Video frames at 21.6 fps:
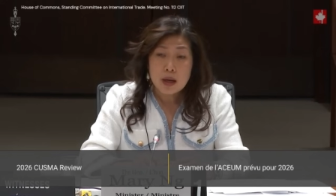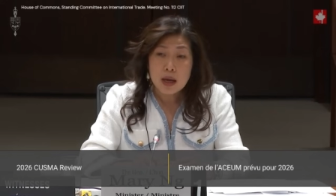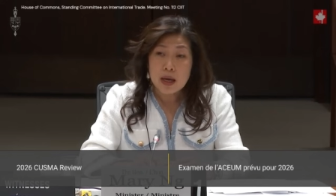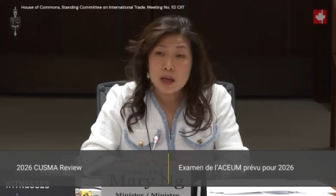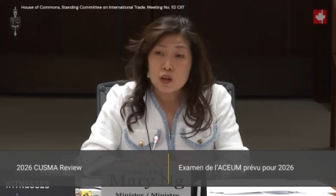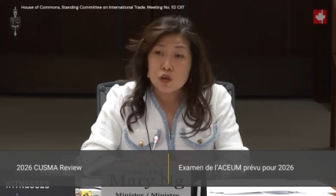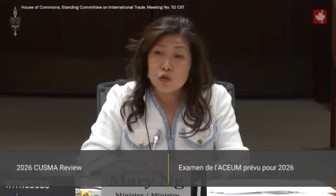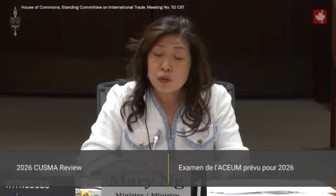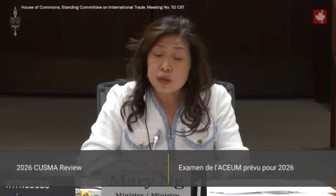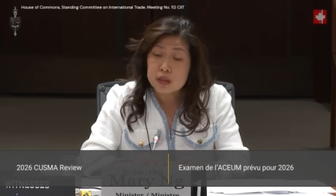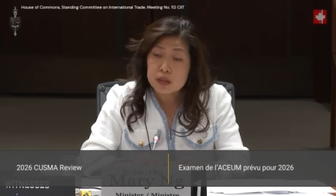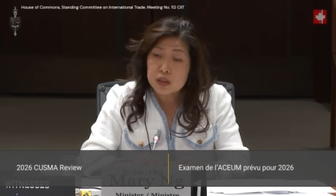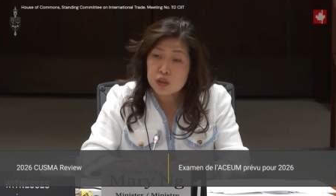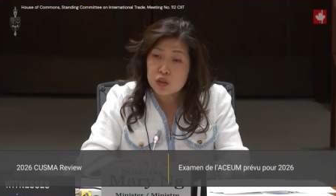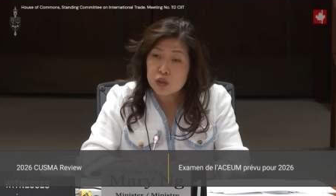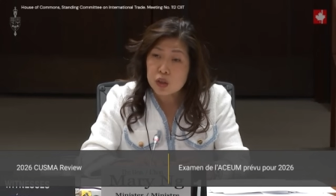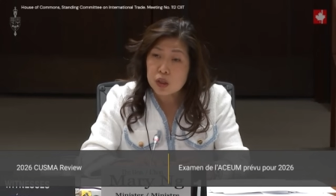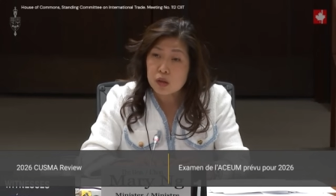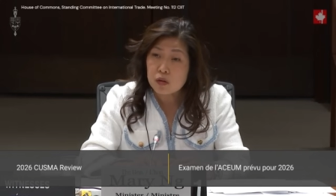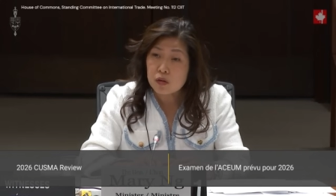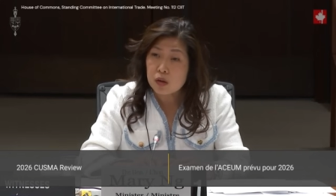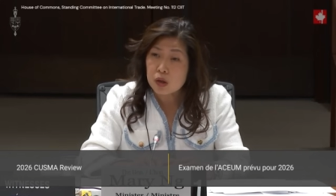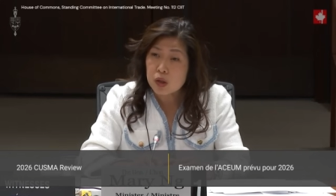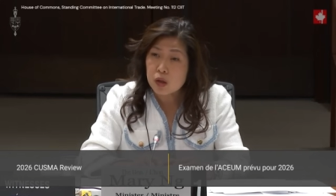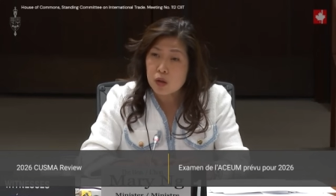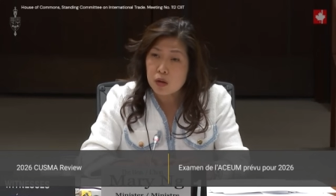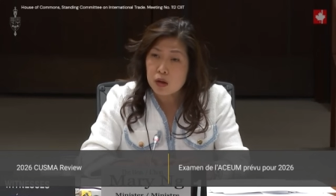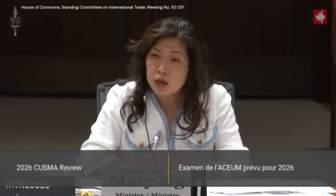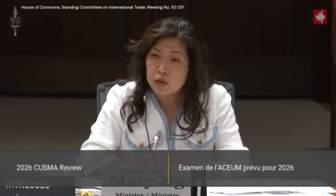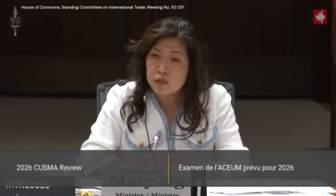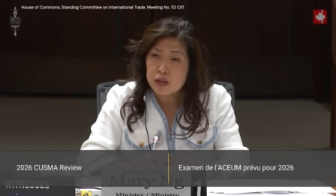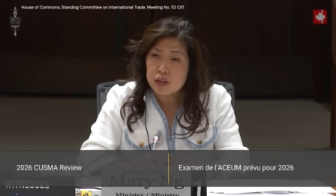and transitioning our
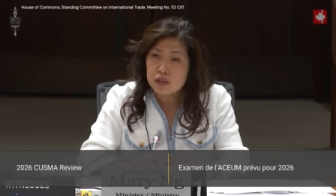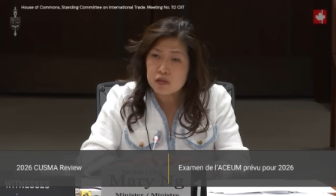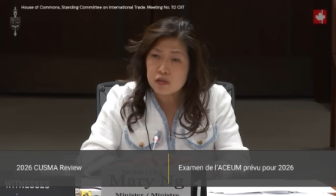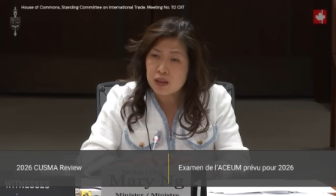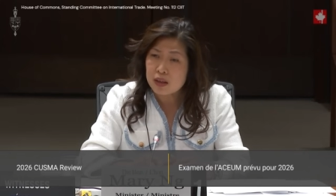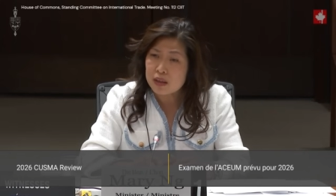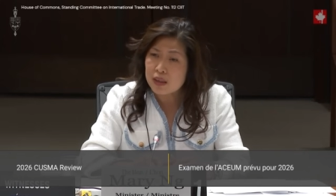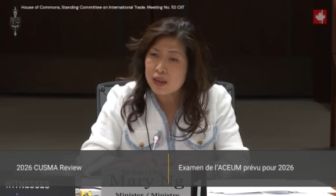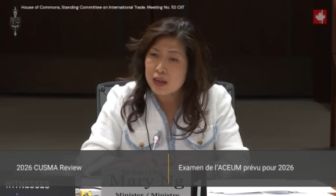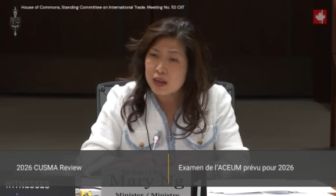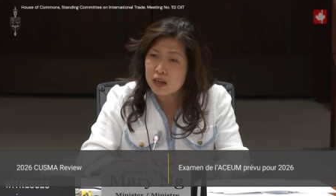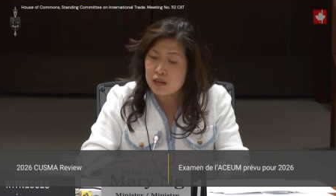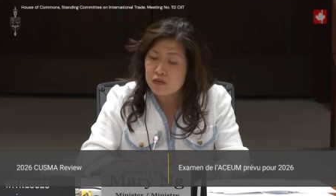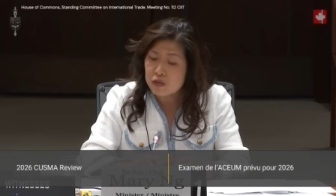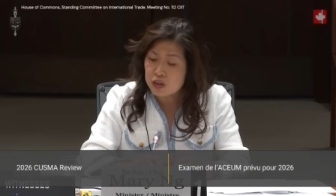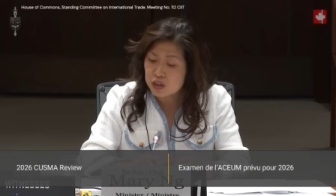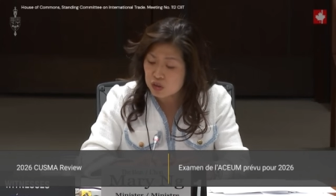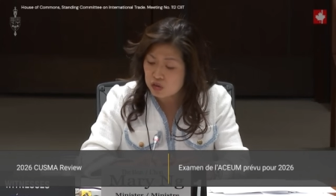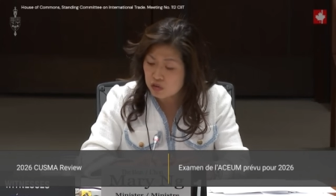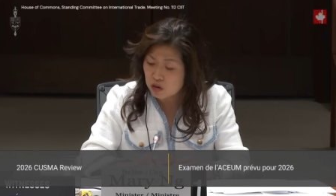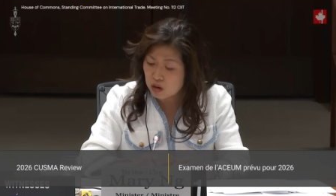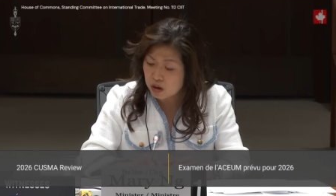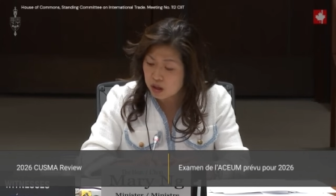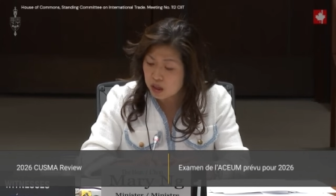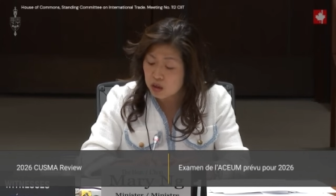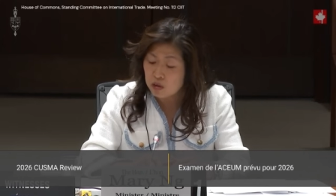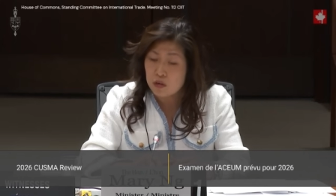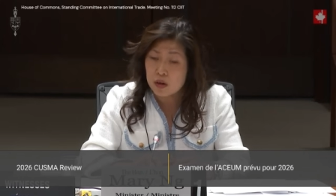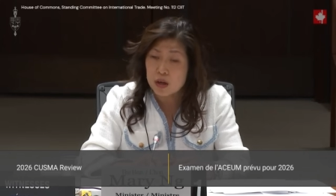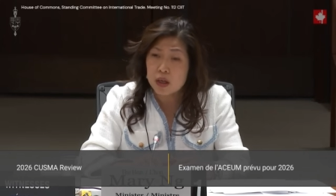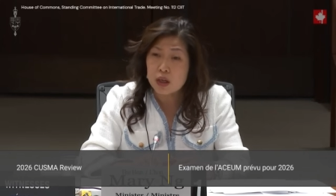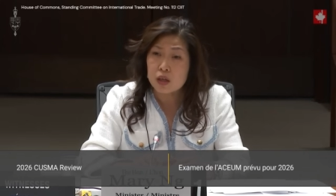economy so that they can be strong
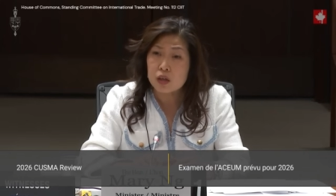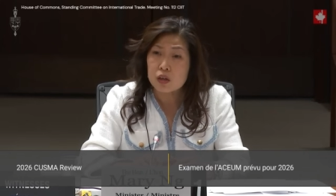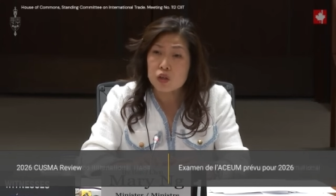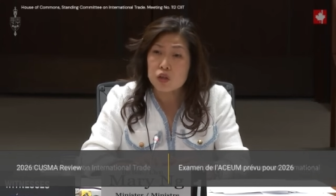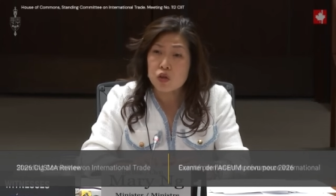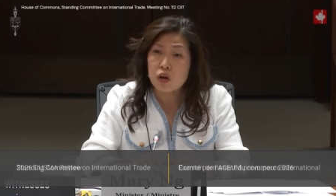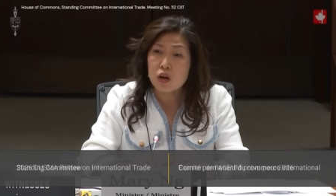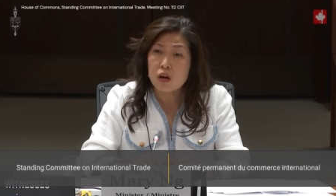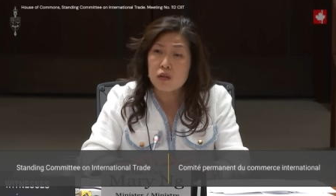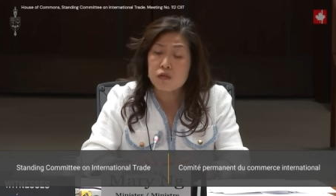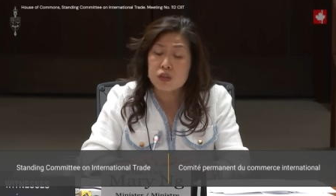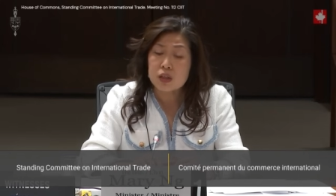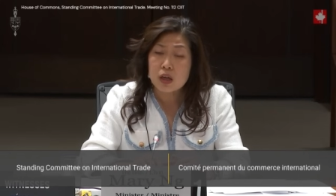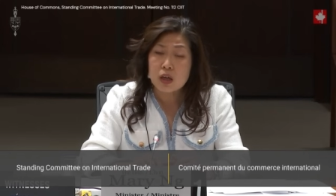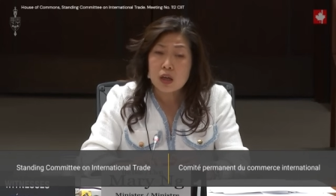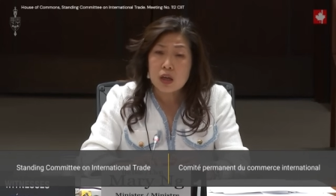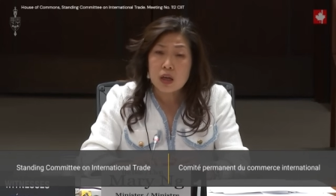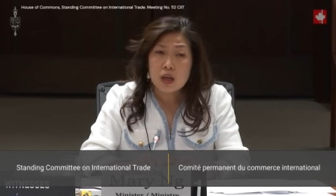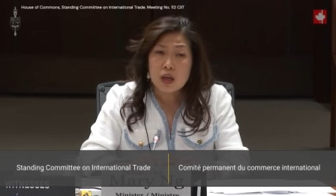and creating jobs.